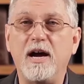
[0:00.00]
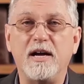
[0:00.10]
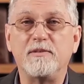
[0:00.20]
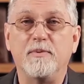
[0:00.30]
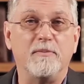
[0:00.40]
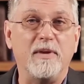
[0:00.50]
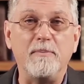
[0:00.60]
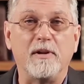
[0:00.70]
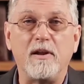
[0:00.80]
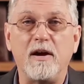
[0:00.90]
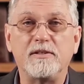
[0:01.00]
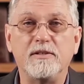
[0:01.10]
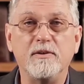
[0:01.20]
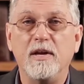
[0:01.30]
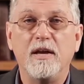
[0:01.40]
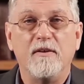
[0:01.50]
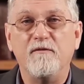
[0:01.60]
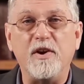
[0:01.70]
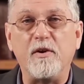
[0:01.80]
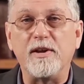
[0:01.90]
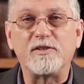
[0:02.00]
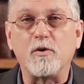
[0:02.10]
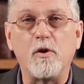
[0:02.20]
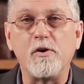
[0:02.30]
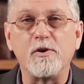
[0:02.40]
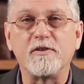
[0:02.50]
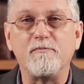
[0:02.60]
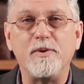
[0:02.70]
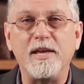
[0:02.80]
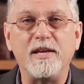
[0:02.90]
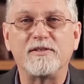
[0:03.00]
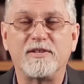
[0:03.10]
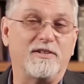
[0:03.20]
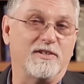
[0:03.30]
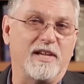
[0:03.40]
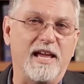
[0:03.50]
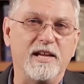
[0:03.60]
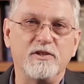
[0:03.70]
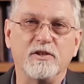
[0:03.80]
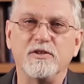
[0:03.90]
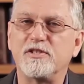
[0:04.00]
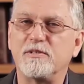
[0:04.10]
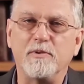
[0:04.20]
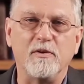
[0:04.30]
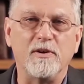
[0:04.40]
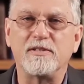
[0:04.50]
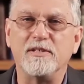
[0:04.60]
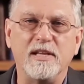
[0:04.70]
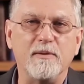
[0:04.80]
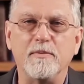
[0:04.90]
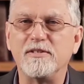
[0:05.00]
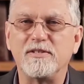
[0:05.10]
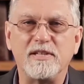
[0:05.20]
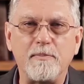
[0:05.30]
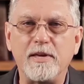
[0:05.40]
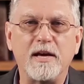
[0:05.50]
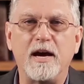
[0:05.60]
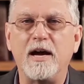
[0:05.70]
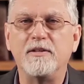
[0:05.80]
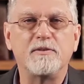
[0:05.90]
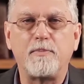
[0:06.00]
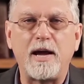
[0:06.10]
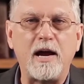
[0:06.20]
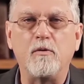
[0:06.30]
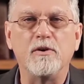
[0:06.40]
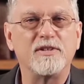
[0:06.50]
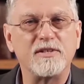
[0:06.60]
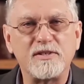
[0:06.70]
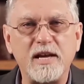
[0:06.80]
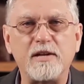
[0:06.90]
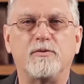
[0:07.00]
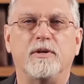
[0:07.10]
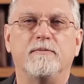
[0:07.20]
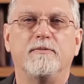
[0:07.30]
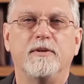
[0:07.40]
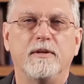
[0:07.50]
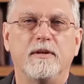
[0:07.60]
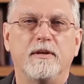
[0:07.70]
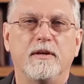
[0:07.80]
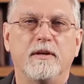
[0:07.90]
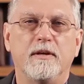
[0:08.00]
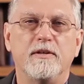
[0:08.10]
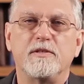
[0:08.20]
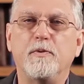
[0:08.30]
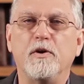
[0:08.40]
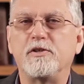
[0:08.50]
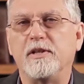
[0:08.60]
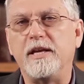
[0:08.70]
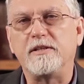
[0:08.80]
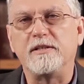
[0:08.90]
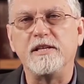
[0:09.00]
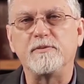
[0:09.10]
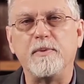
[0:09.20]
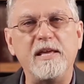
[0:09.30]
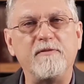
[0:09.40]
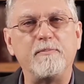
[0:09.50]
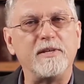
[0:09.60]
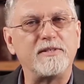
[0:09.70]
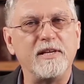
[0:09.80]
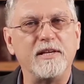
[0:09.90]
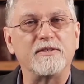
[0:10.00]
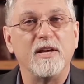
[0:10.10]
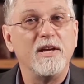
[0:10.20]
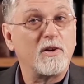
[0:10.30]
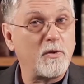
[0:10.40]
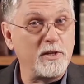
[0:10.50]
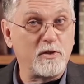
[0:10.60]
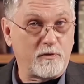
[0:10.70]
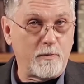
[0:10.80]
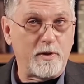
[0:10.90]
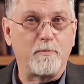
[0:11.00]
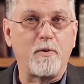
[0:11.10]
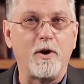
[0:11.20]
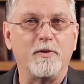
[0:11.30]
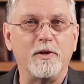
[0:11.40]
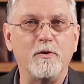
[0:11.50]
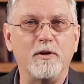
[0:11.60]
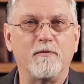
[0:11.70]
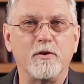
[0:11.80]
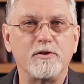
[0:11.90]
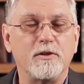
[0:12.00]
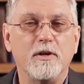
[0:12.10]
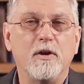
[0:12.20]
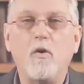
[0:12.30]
gods, but may belong to various orders of beings such as angels, spirits, demons, demigods, powers, etc. Spiritual entities may even be seen as creatures from other part of the universe,